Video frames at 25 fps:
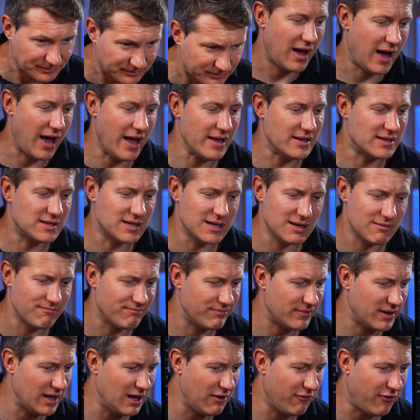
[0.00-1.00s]
And see,
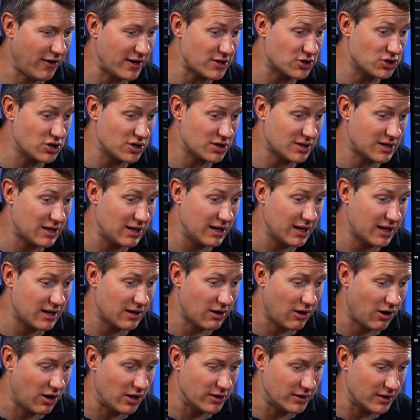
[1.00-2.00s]
if I just click
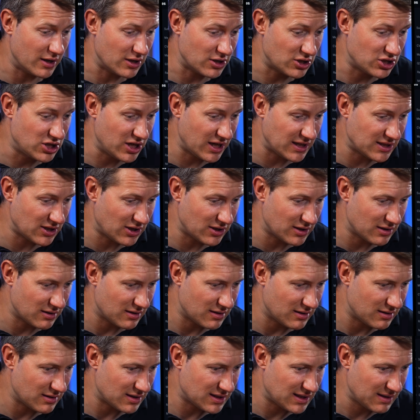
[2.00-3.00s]
on Jason
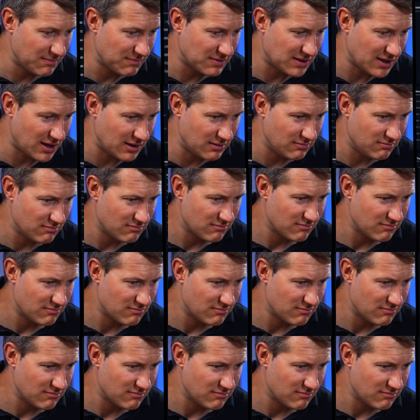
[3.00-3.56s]
Simpson,